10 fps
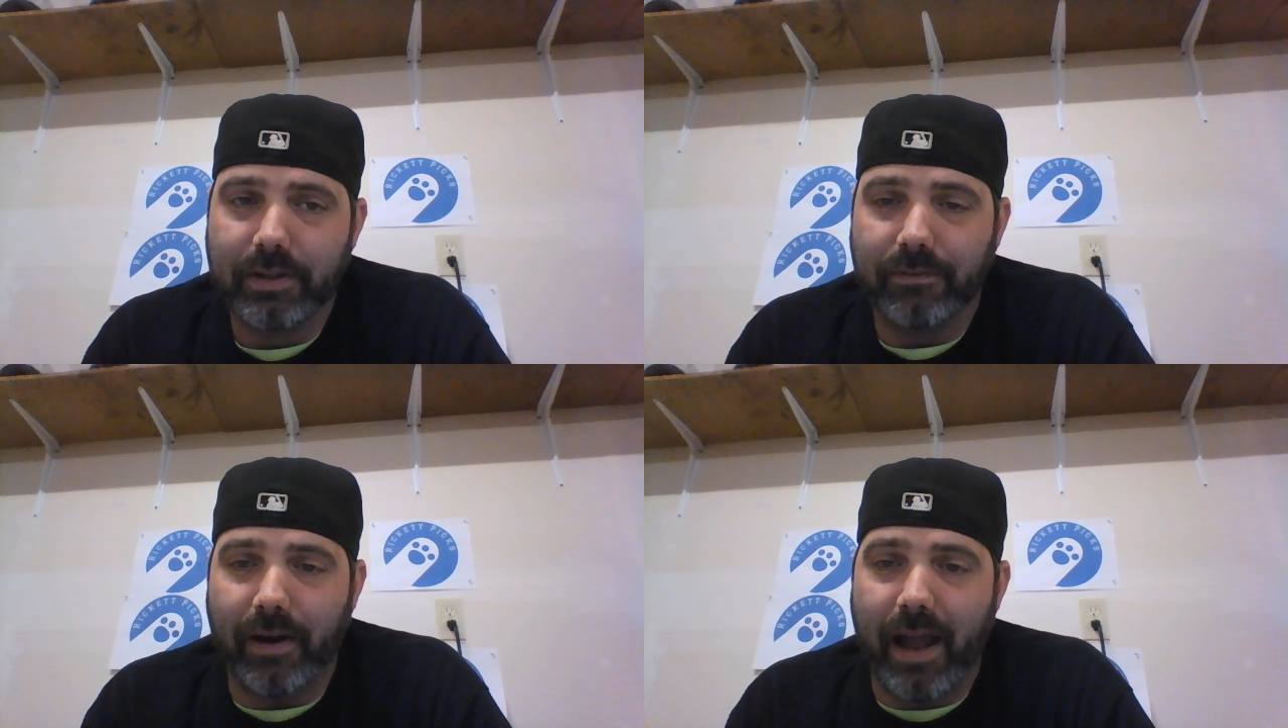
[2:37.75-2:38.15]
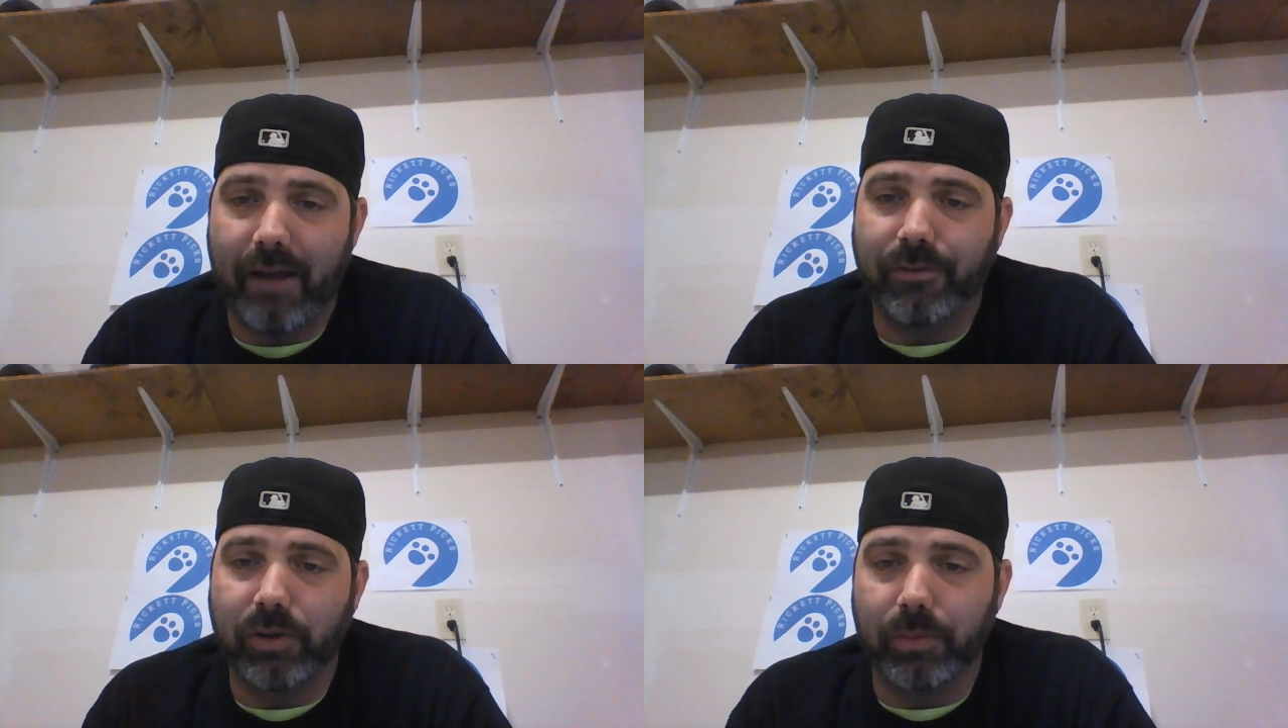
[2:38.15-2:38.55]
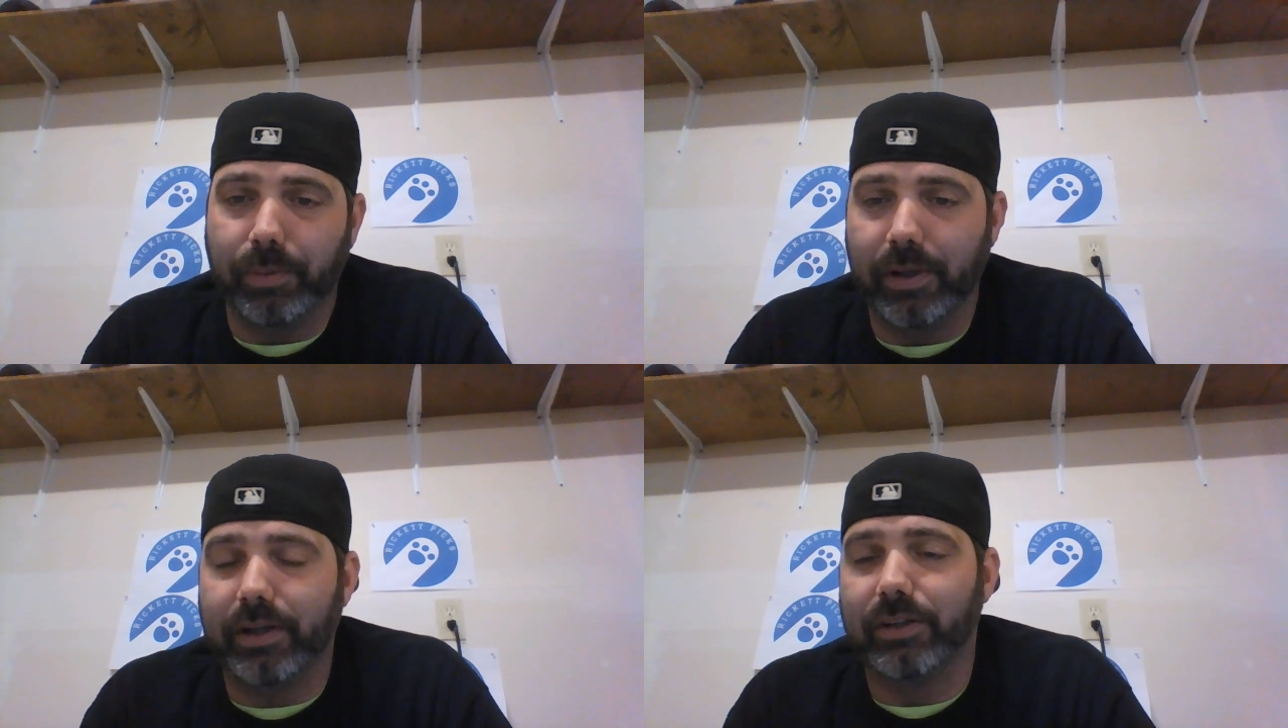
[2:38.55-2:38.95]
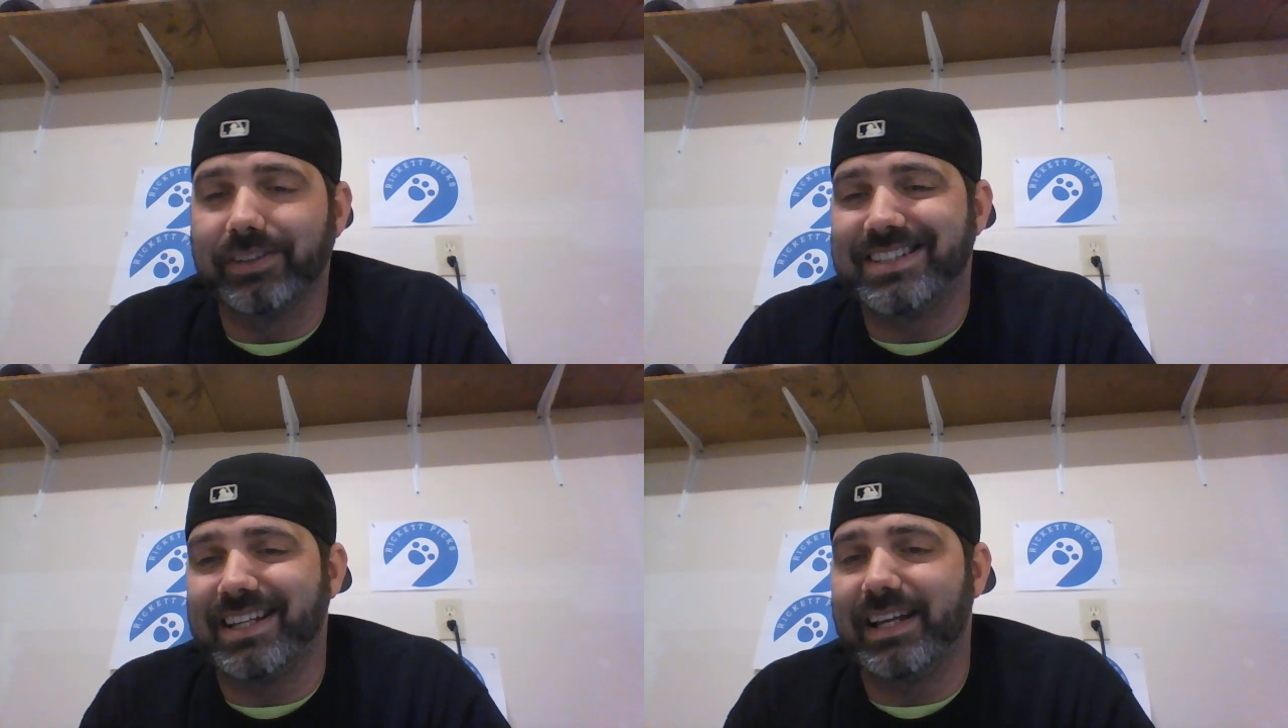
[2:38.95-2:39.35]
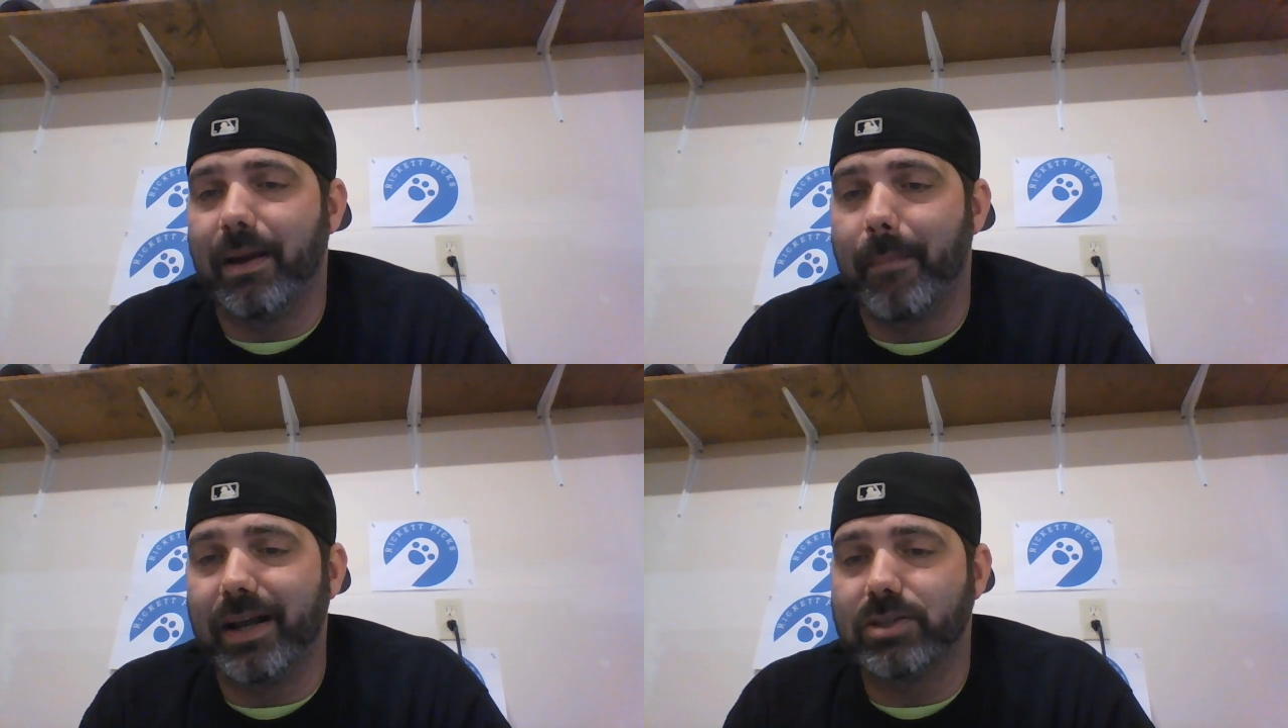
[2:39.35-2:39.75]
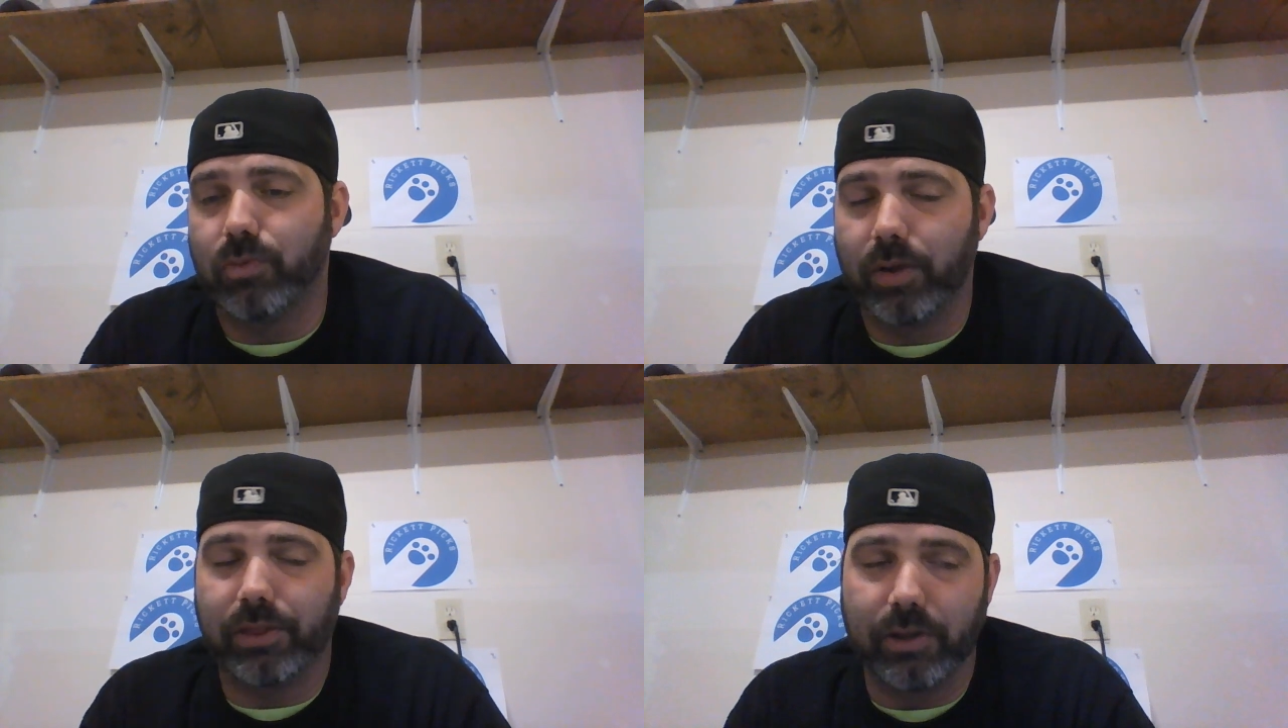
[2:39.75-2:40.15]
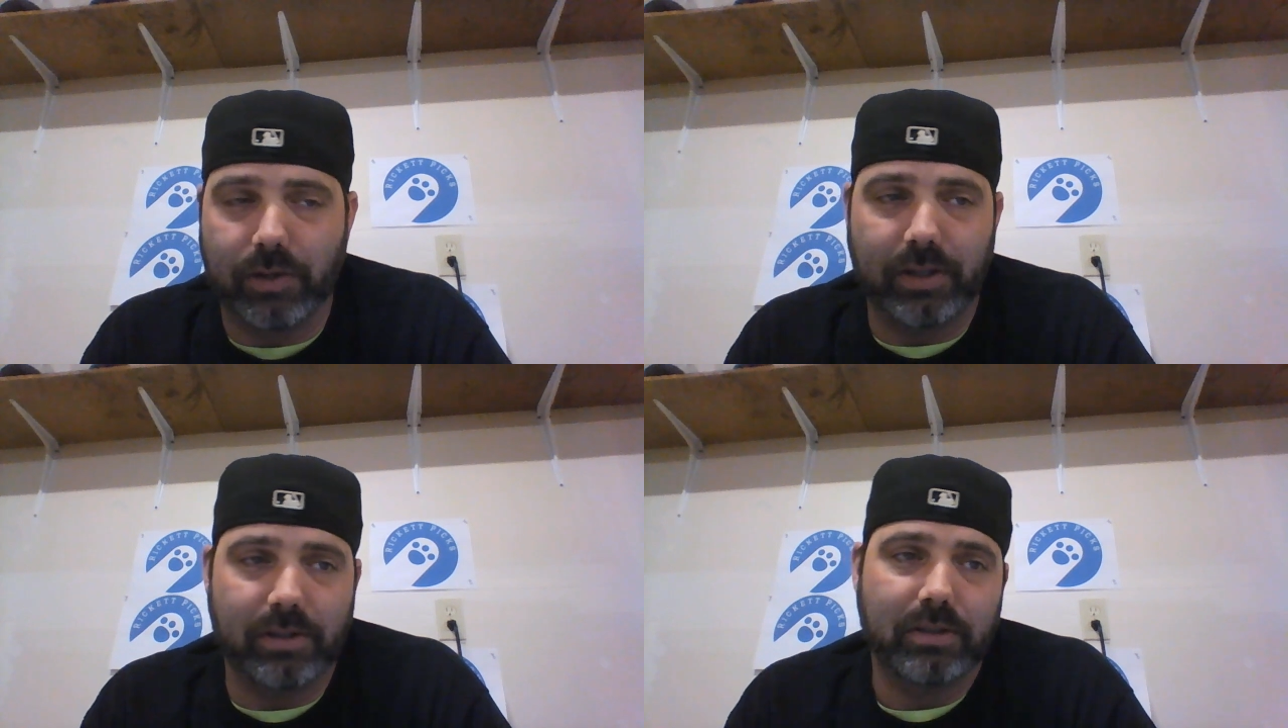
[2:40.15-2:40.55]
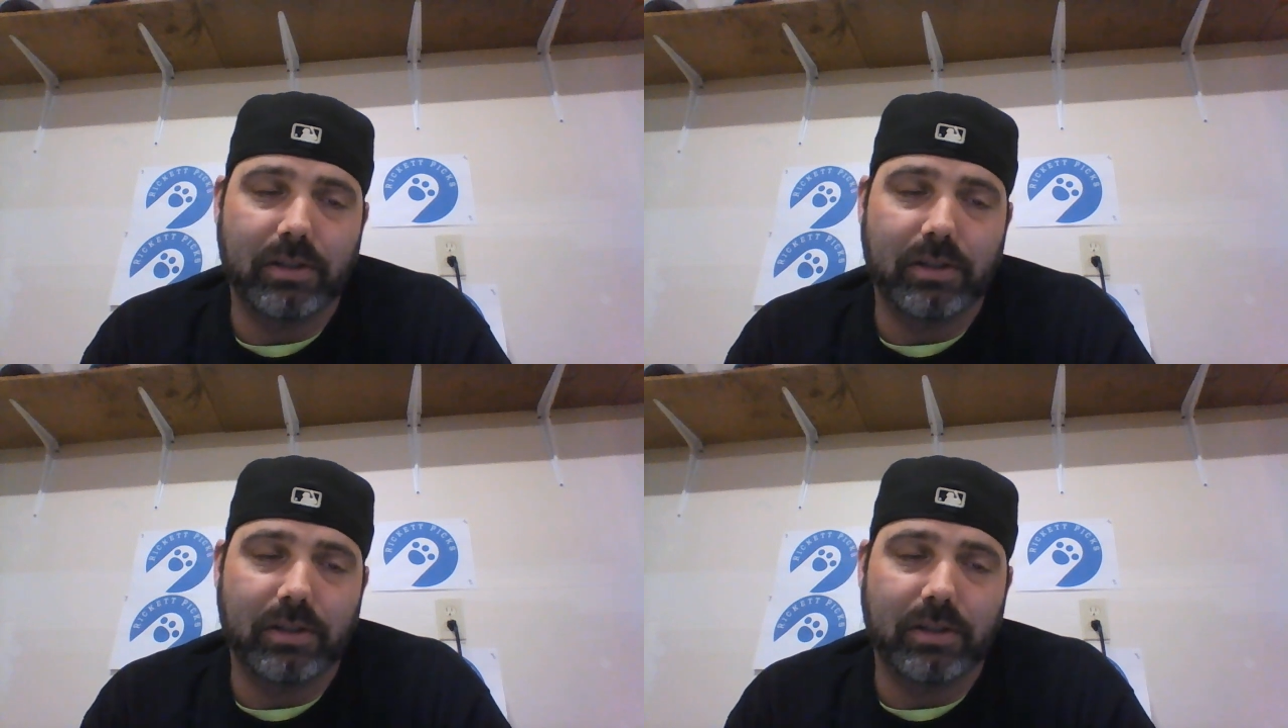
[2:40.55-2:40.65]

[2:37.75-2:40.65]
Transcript: for a half unit play. Currently sitting at minus 130.